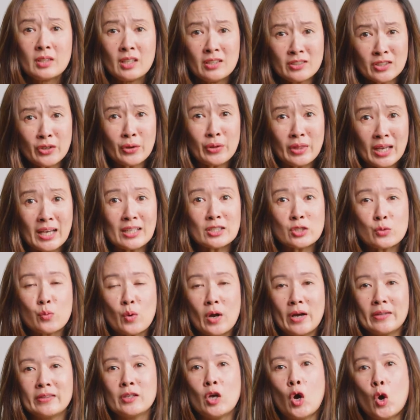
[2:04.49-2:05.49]
So that's
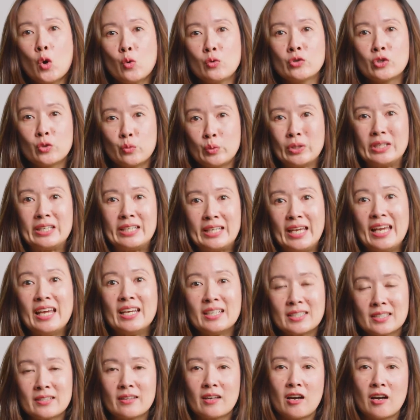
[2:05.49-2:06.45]
why the older we get,